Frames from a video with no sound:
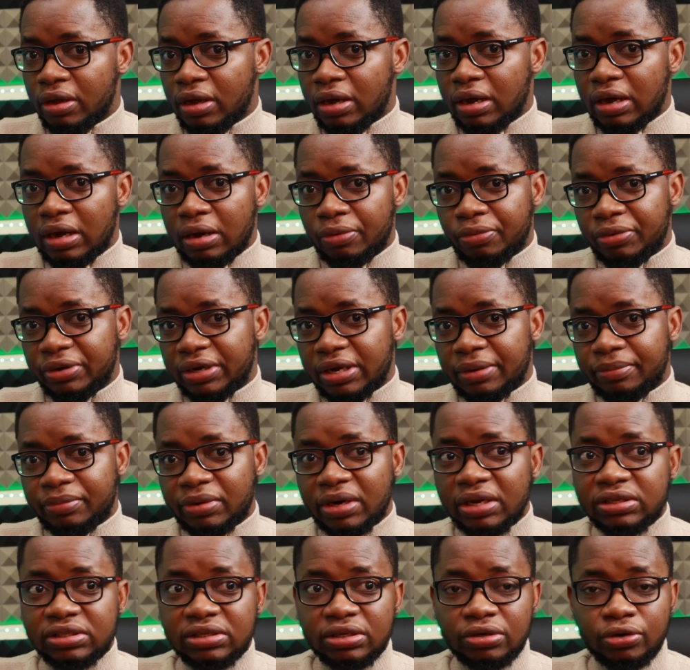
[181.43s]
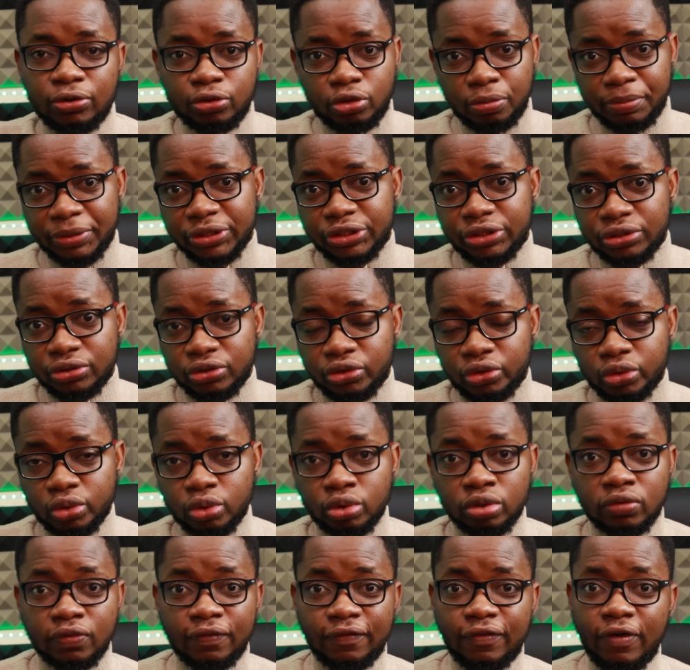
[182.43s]
Uh, when I'm writing automation
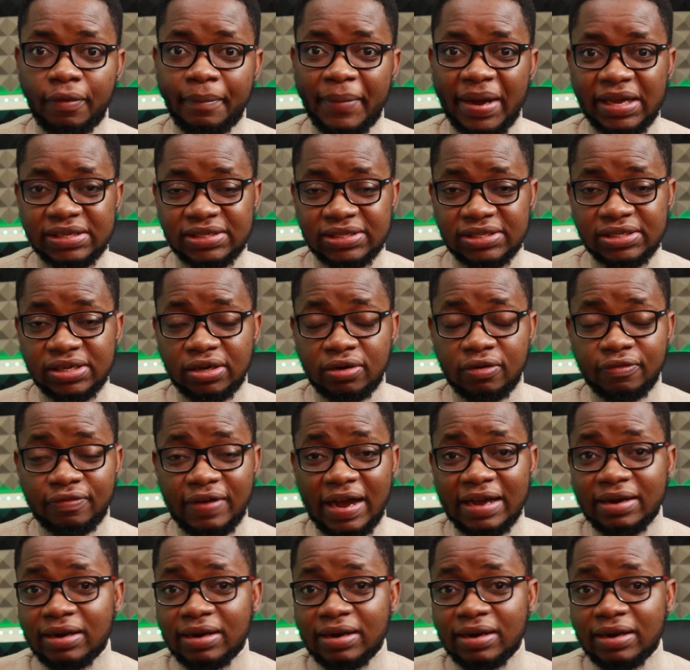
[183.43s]
tools for myself,